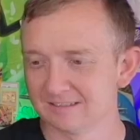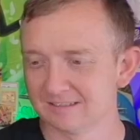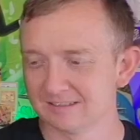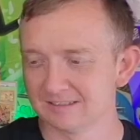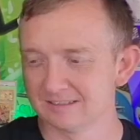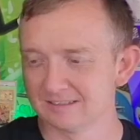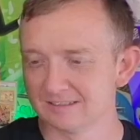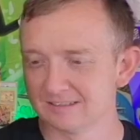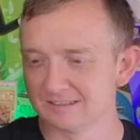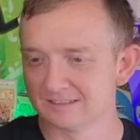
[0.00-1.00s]

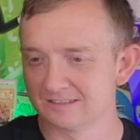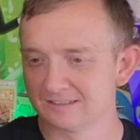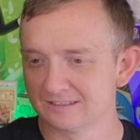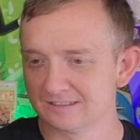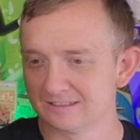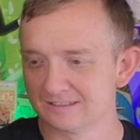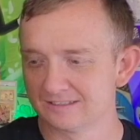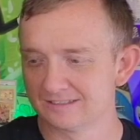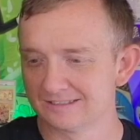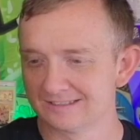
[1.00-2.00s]

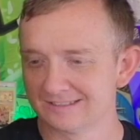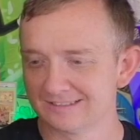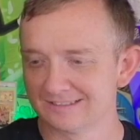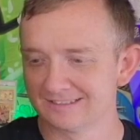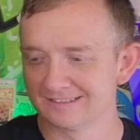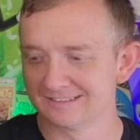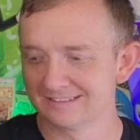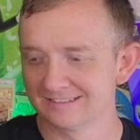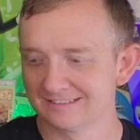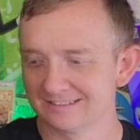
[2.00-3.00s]

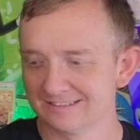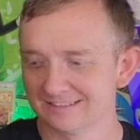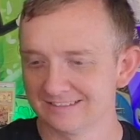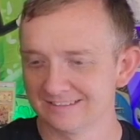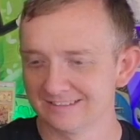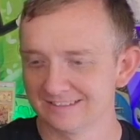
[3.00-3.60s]
[no speech]